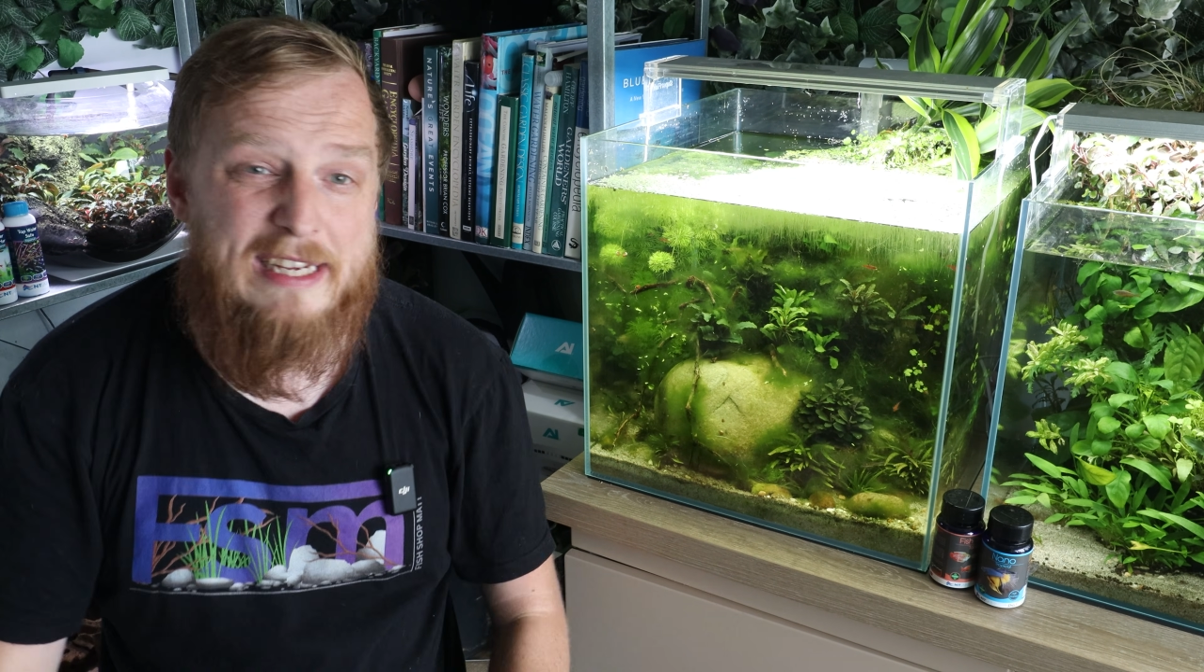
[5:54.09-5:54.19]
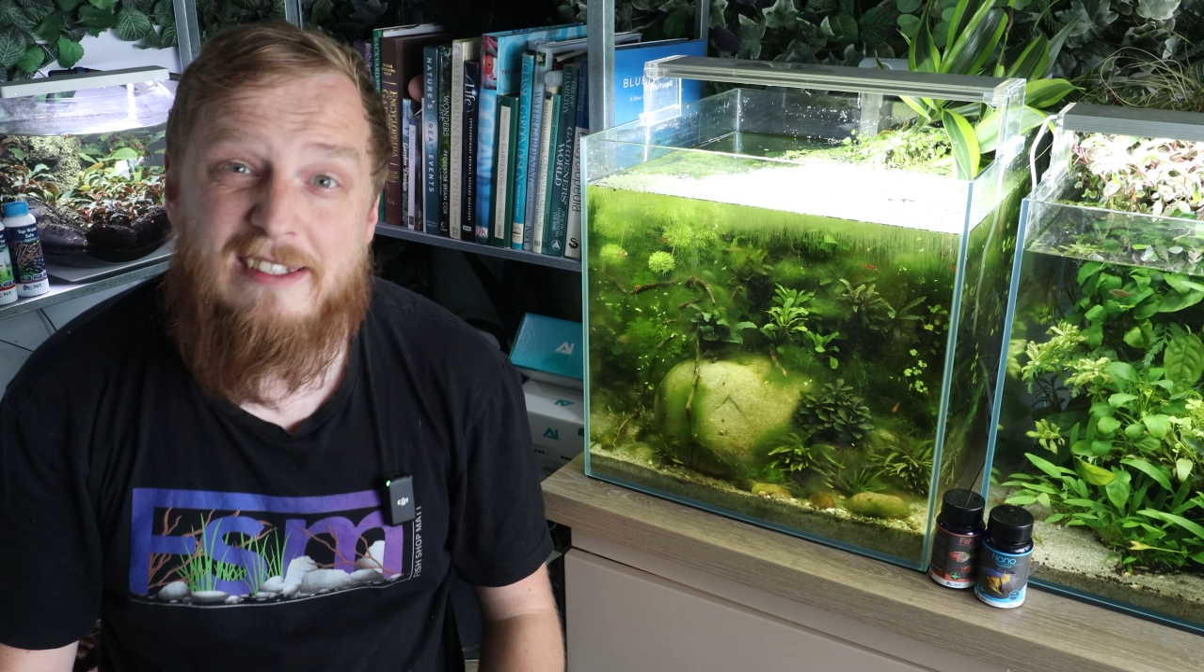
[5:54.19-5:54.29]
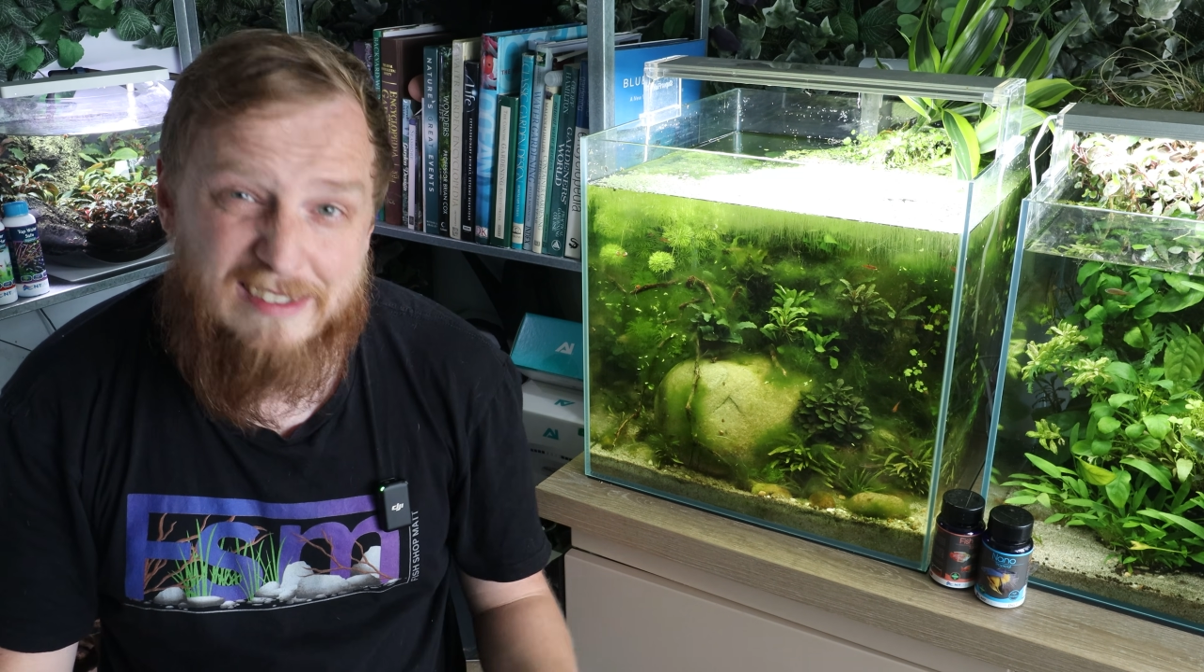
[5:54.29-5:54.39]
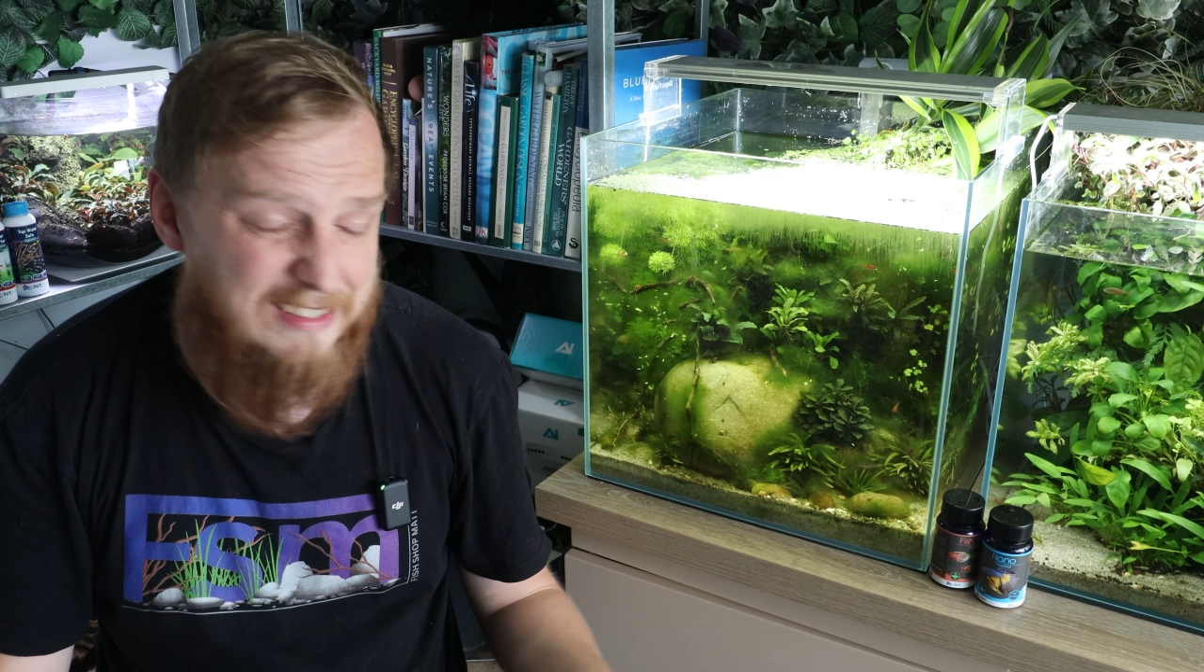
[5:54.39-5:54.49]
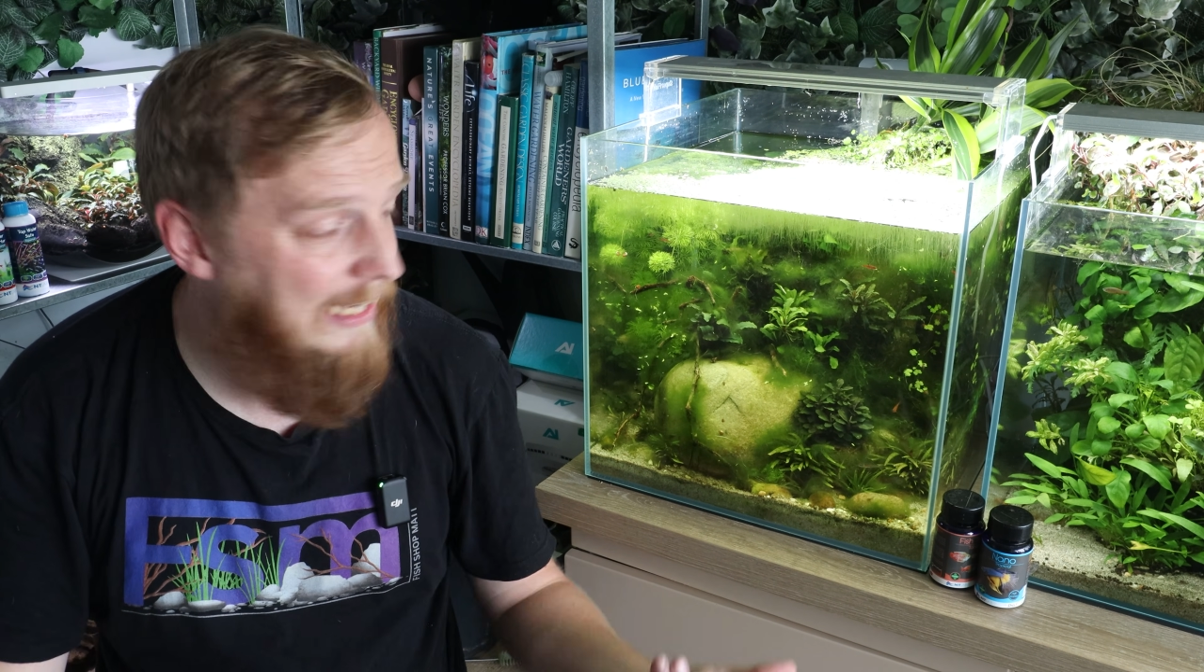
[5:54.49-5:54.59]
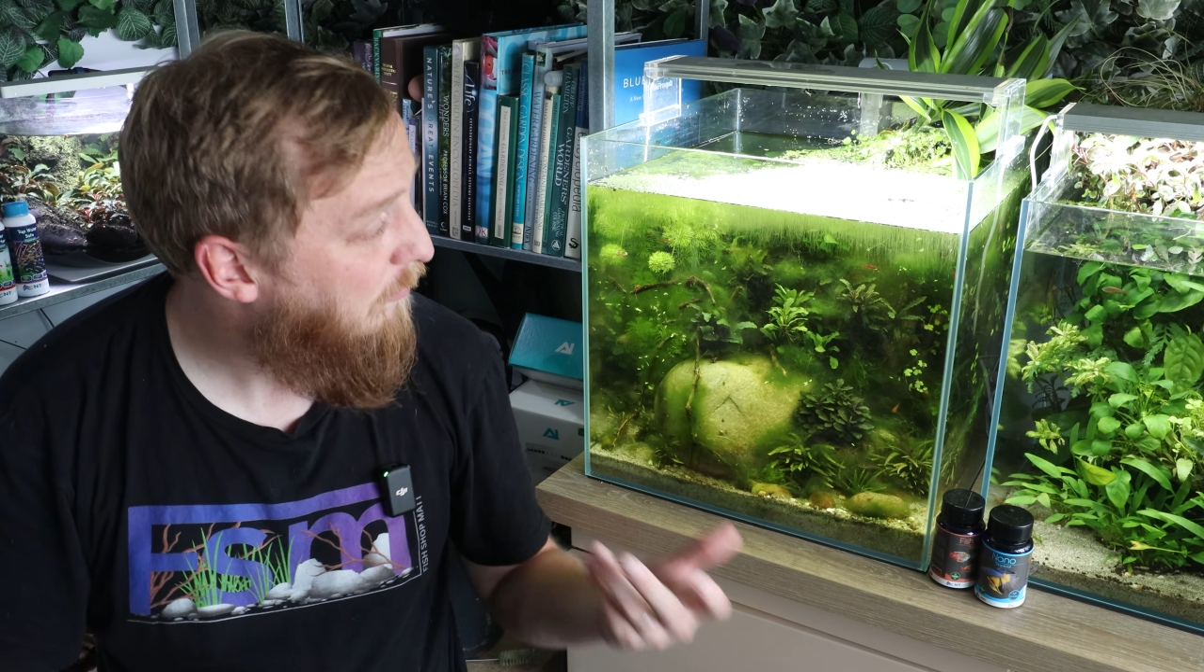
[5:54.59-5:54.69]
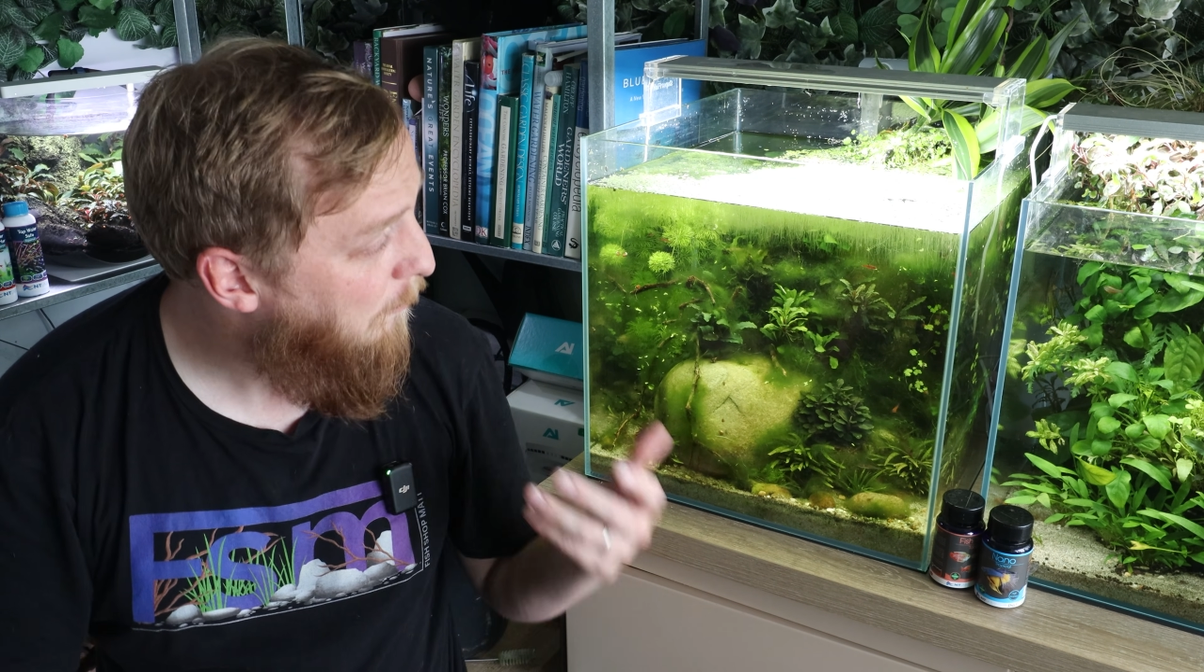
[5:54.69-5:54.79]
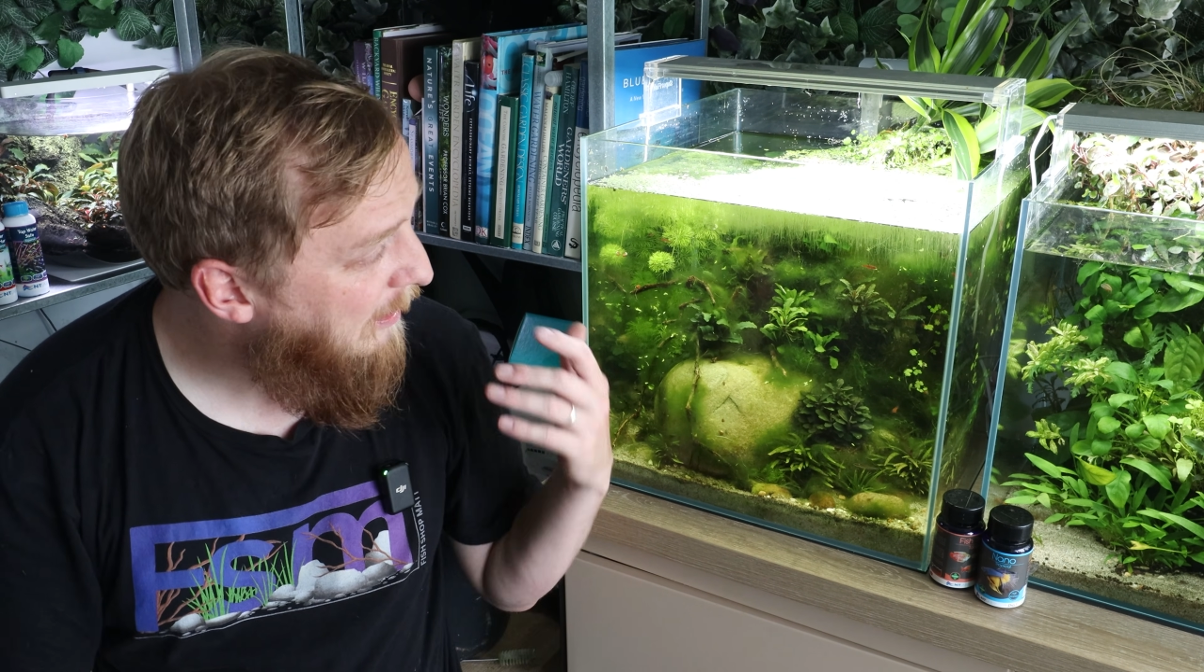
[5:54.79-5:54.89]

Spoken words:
It doesn't have to